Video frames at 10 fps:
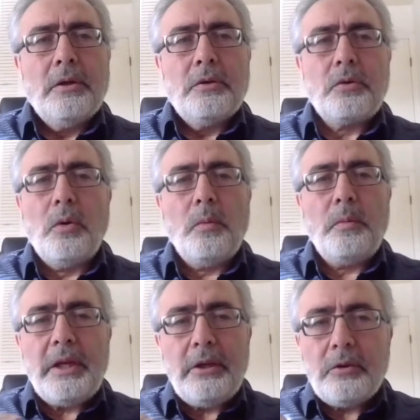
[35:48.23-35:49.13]
So
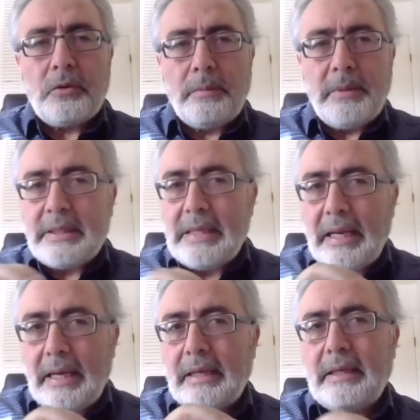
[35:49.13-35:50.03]
we need to be
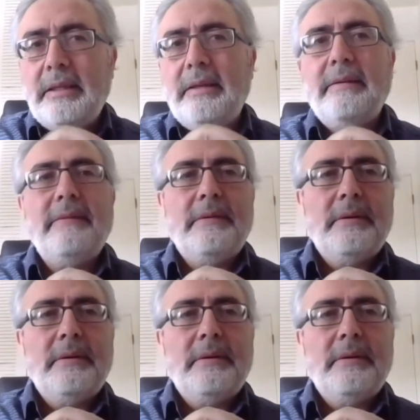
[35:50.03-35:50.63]
selective.